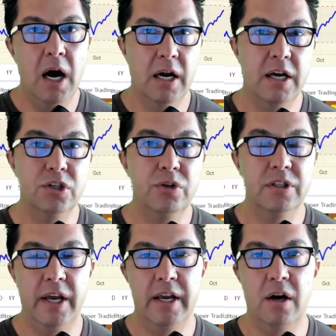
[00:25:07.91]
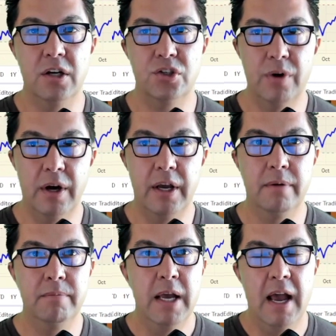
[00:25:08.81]
Countries like
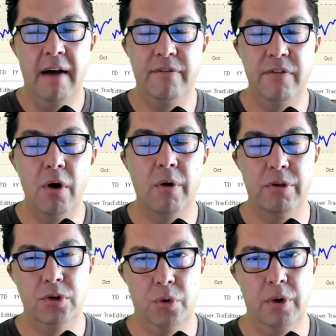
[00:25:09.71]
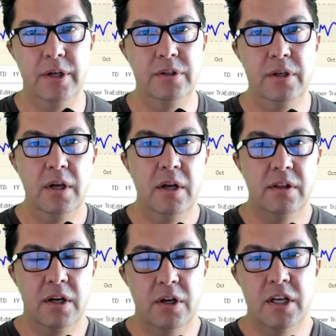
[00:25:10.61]
Australia have no other choice
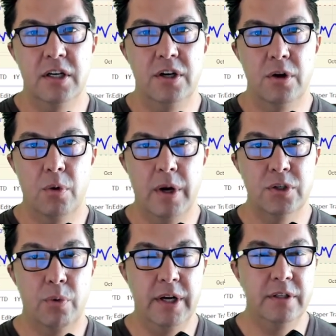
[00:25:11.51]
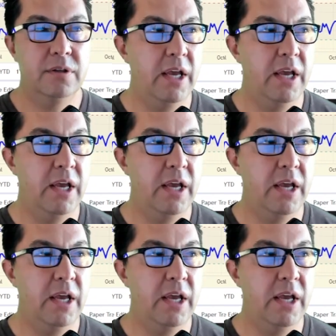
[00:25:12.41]
than to continue to raise rates.